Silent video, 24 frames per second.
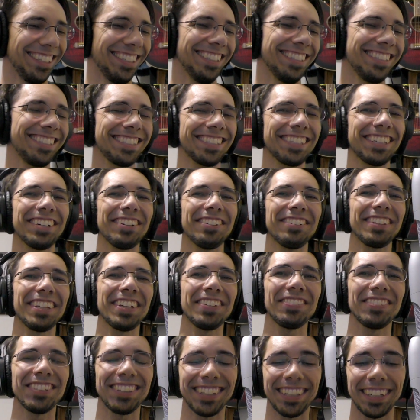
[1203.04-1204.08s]
to go with
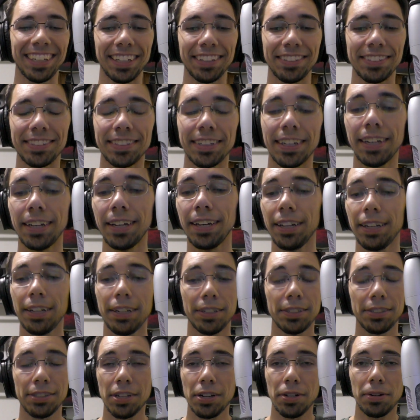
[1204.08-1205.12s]
everything else.
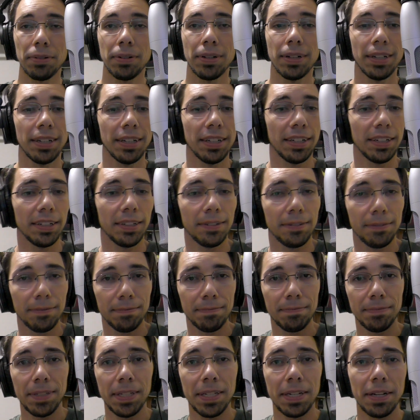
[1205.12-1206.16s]
So,
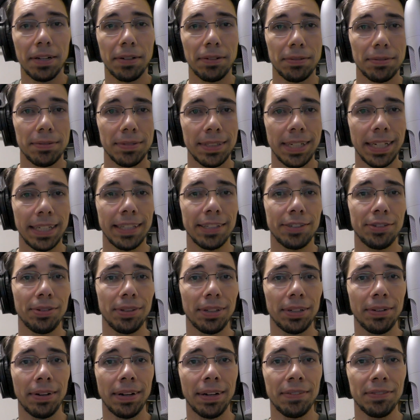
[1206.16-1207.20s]
you know, take this with a
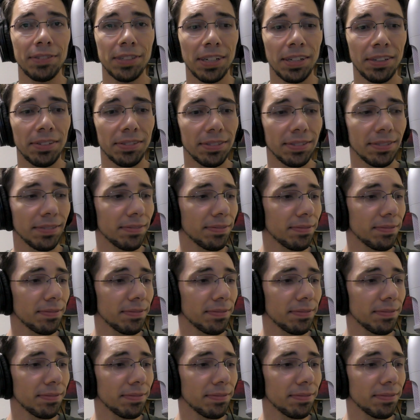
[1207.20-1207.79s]
grain of salt.